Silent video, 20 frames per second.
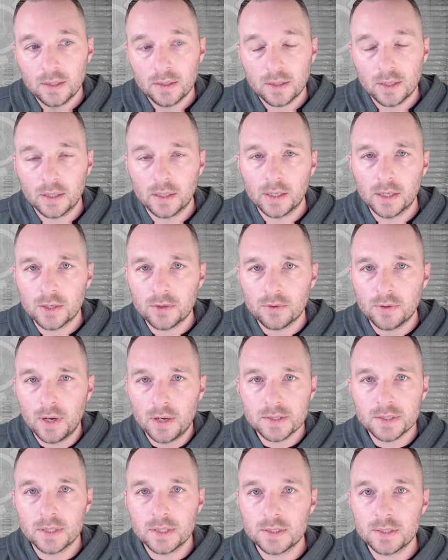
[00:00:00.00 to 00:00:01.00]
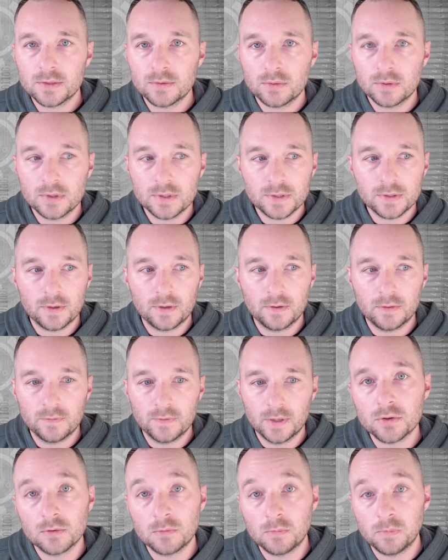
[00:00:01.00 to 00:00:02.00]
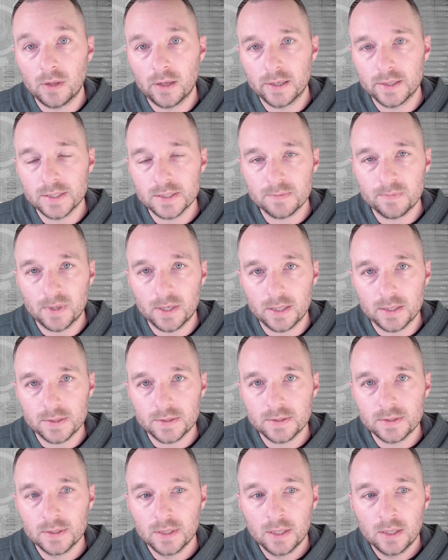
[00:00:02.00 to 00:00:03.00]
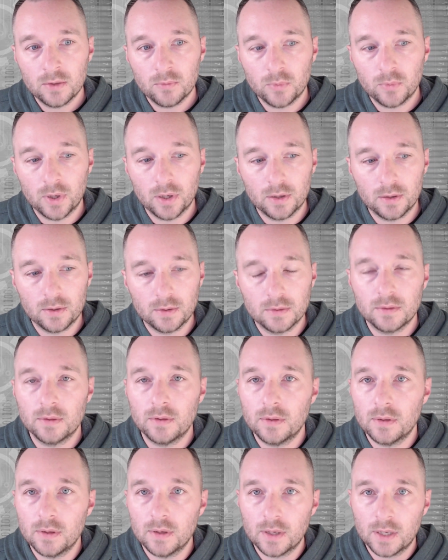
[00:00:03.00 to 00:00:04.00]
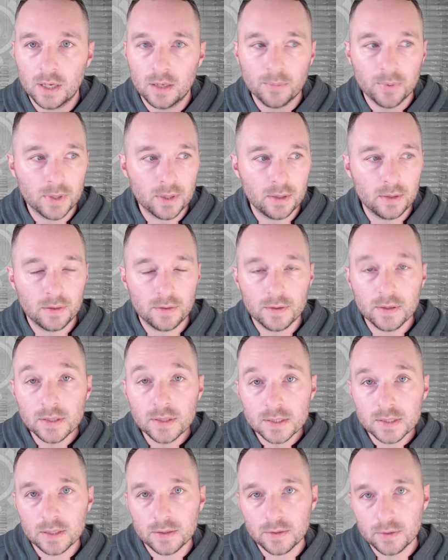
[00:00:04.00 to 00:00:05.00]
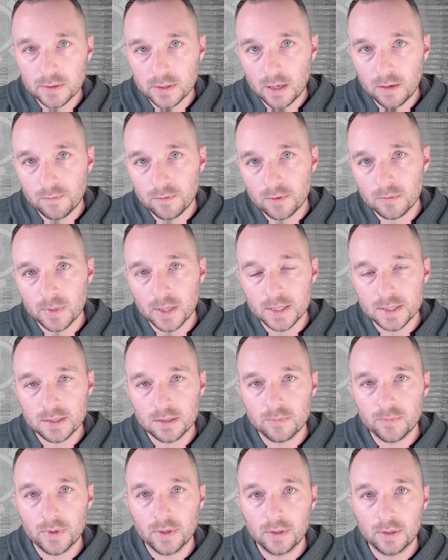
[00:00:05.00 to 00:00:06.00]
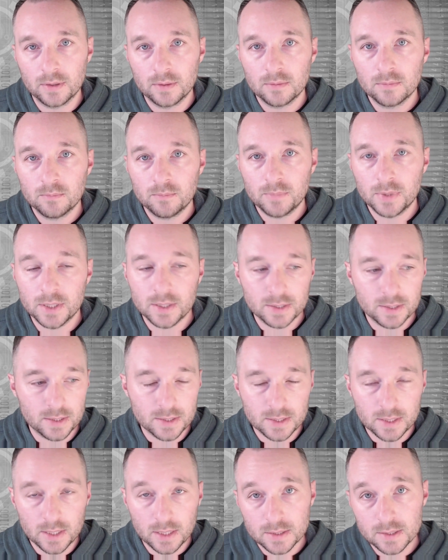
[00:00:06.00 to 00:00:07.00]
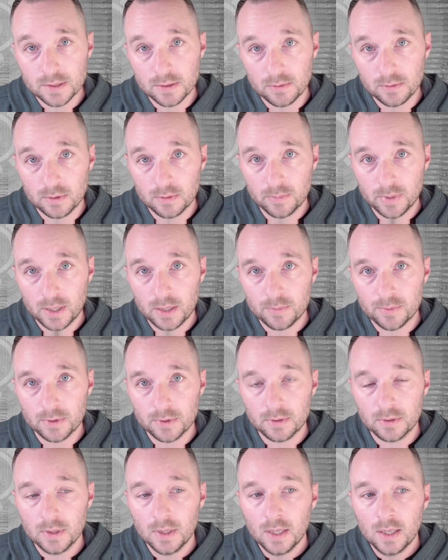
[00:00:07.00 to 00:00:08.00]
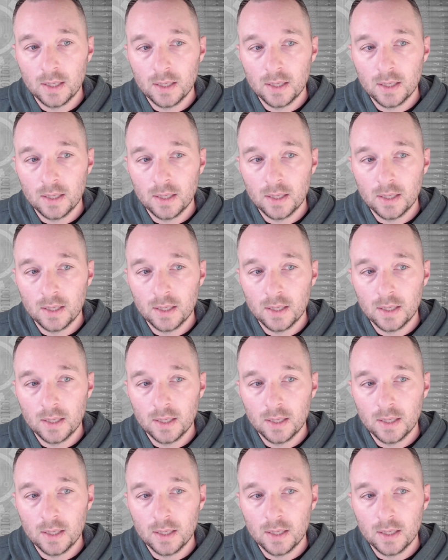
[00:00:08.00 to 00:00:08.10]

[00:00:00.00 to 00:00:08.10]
And it creates these sorts of blind spots where a company thinks that they're covered by something because it says so on paper,